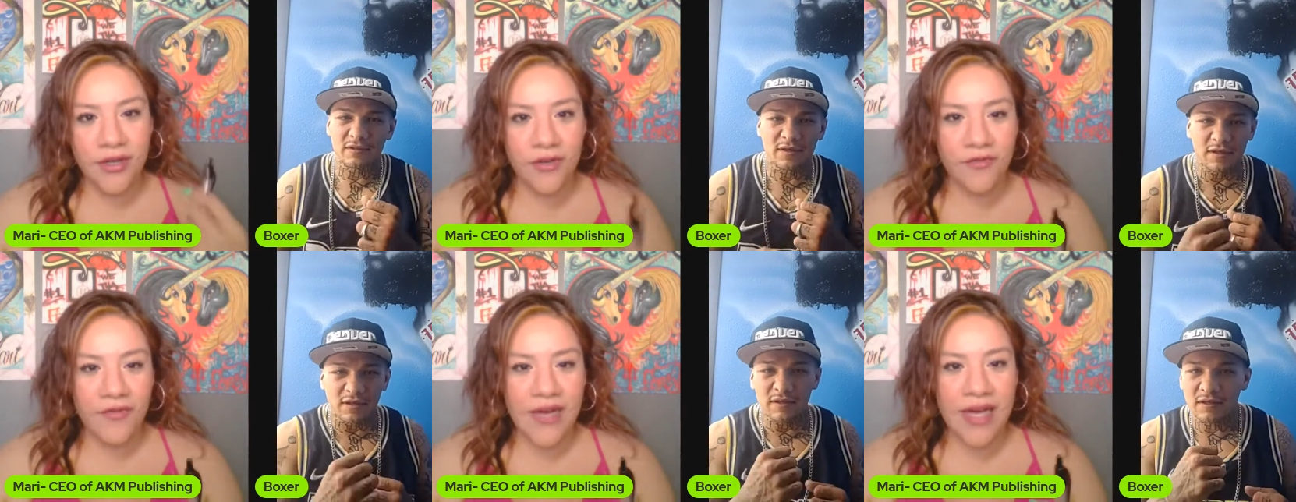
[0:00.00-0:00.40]
Speaker 1: know,
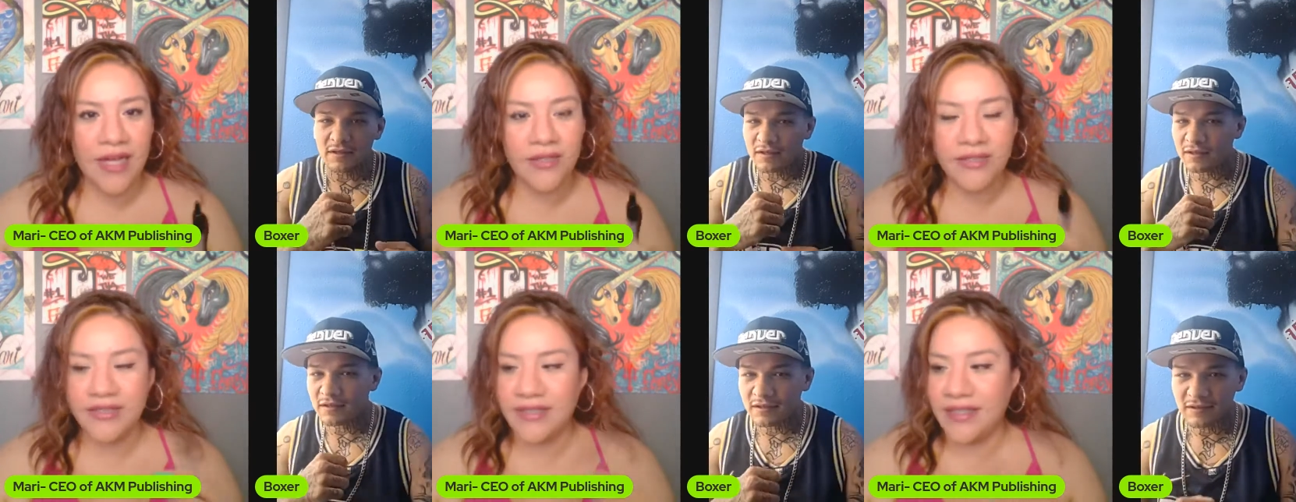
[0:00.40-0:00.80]
go
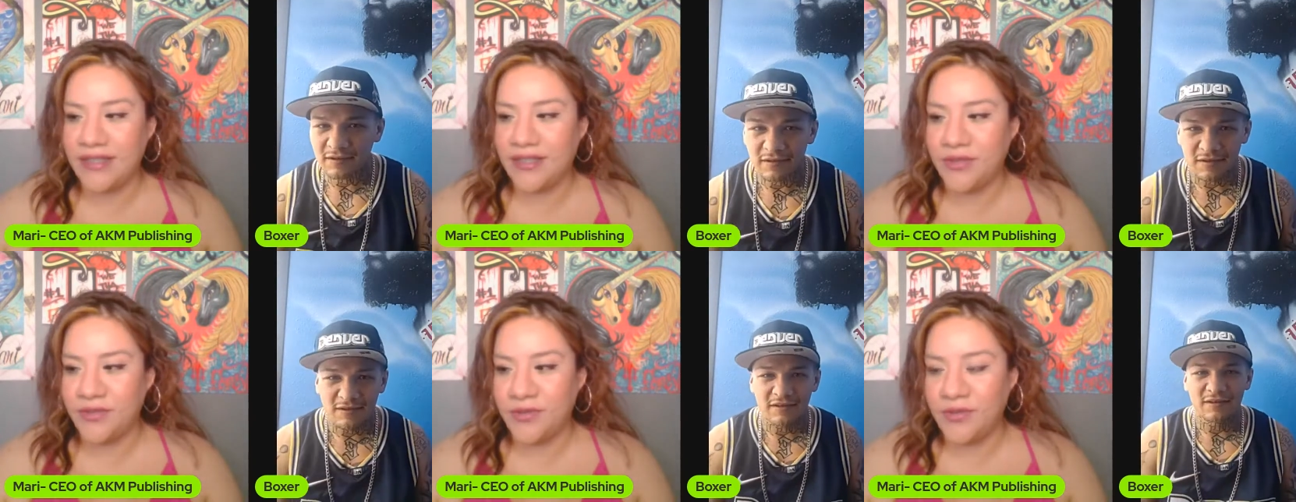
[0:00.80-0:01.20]
follow, stay
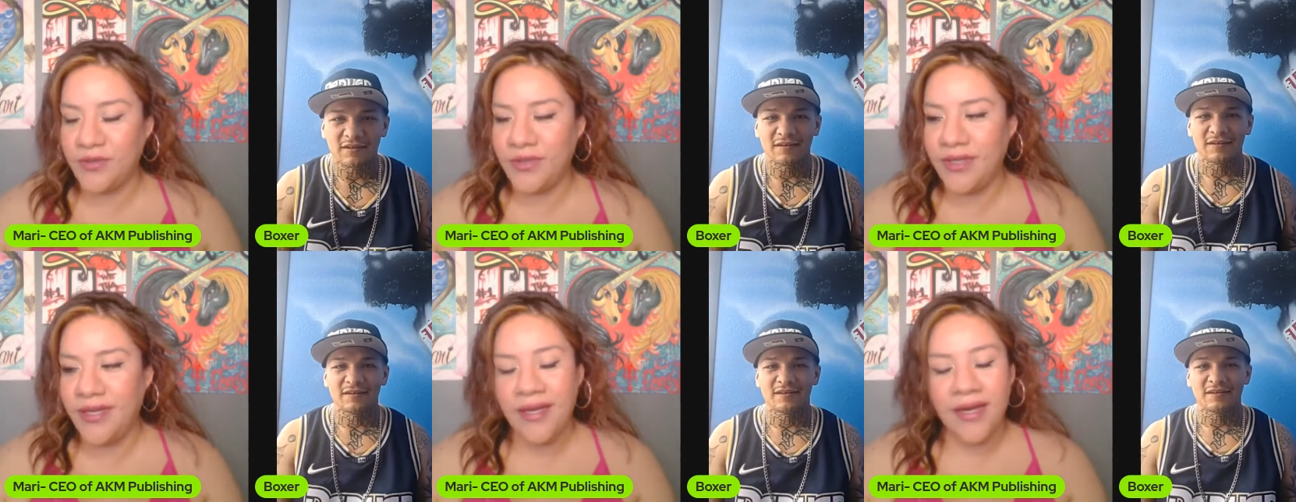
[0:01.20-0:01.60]

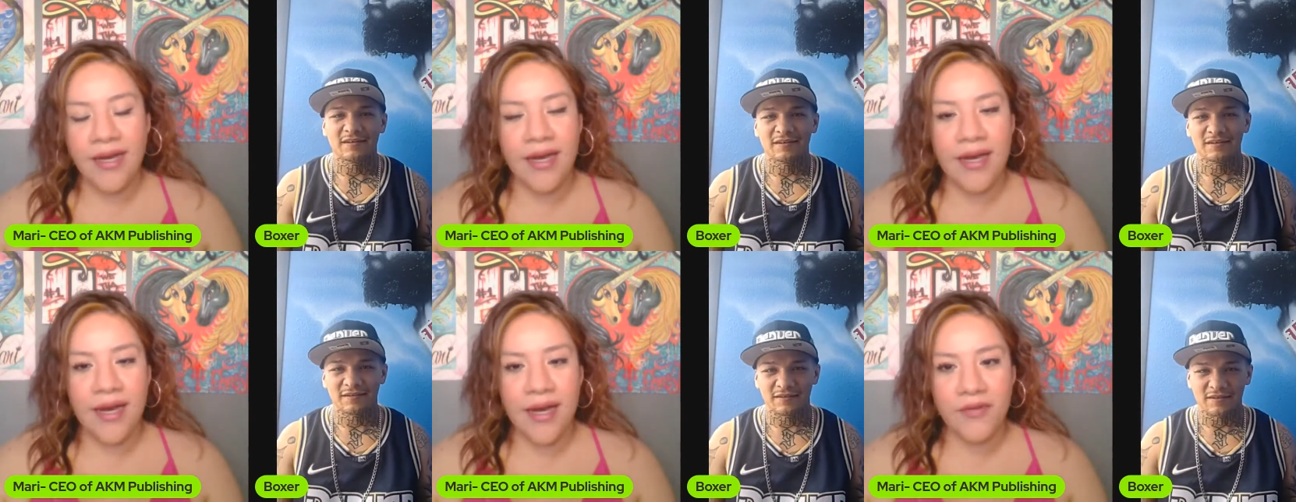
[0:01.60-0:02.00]
tuned
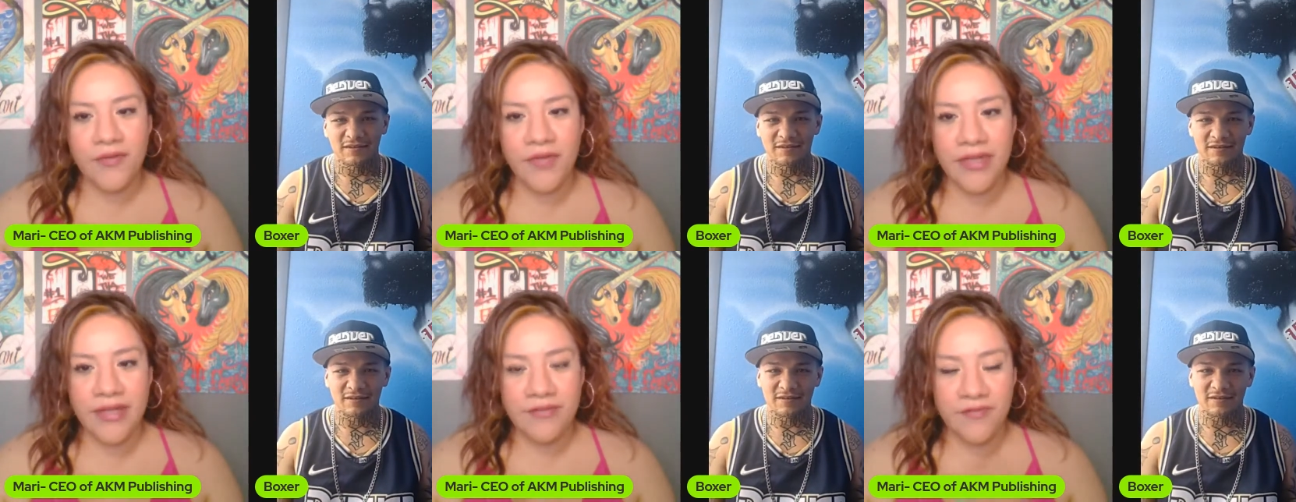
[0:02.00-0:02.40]
uh,
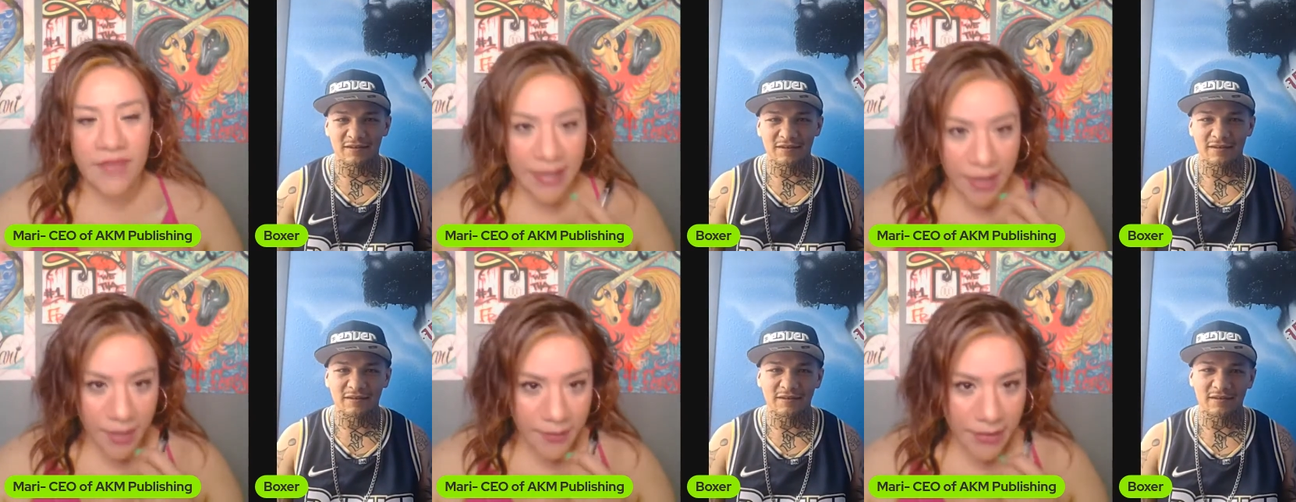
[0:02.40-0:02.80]
for the
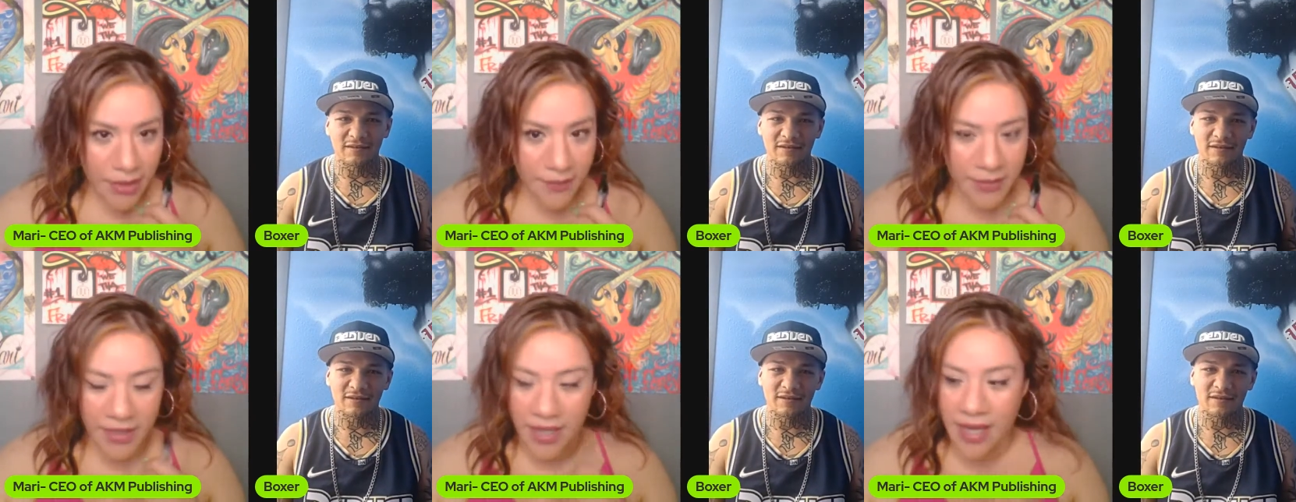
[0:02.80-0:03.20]
fight coming
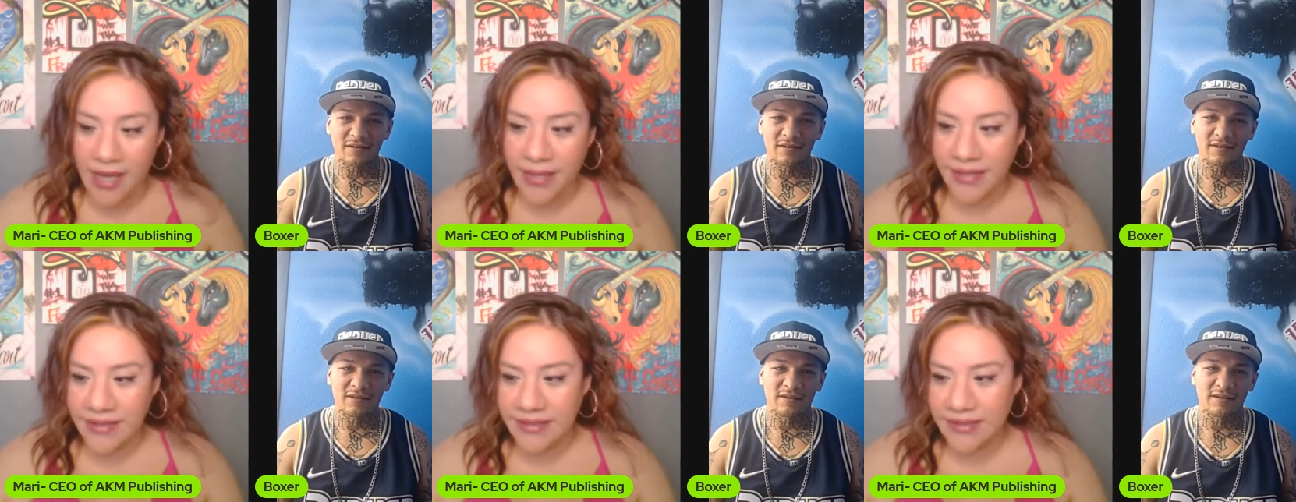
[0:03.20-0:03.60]
up in
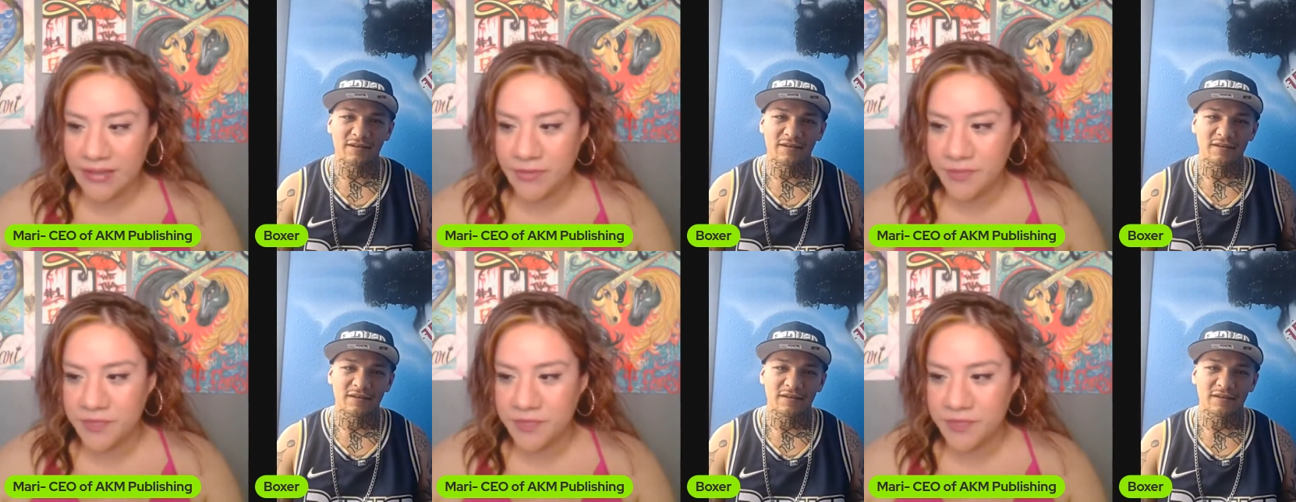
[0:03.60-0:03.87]
August.